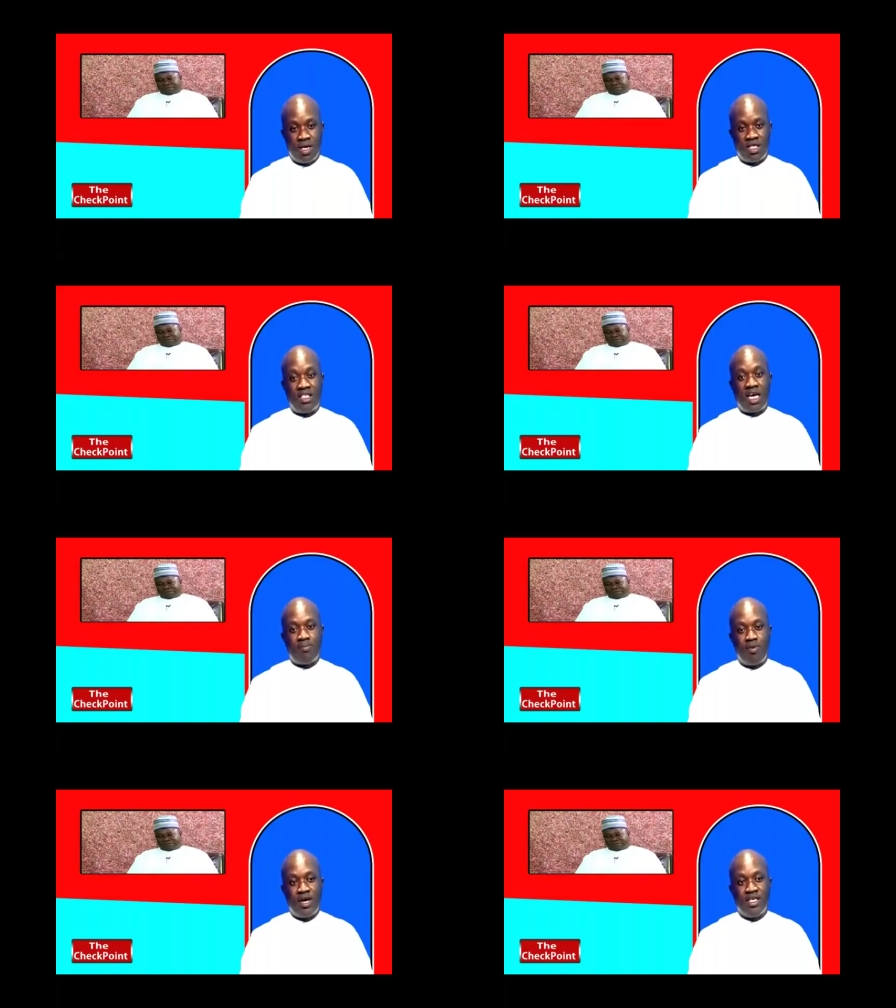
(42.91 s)
The
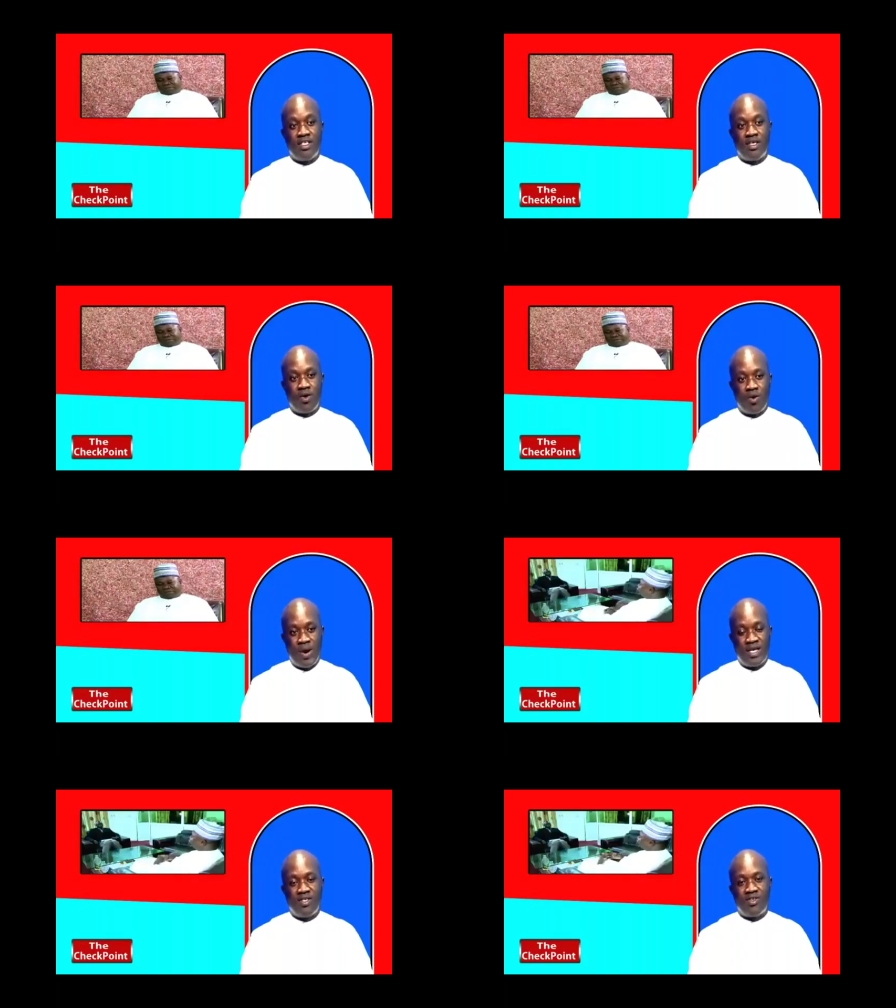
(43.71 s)
checkpoint
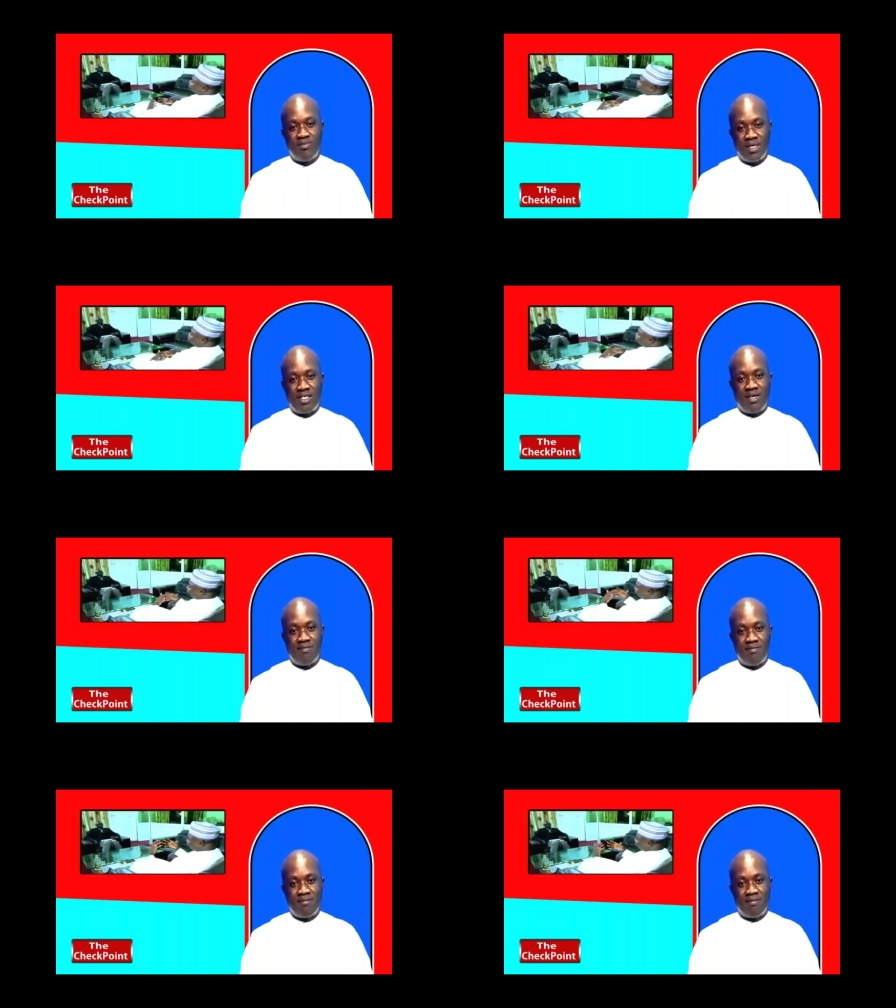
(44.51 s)
went to meet
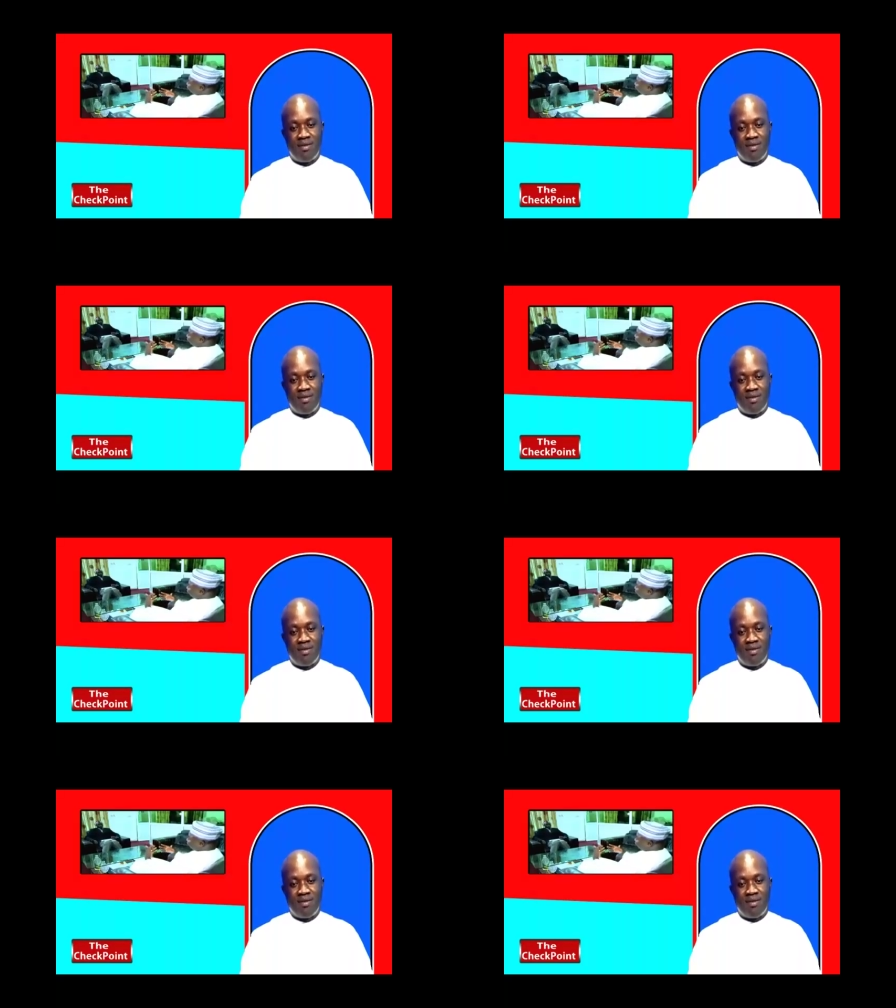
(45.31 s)
him.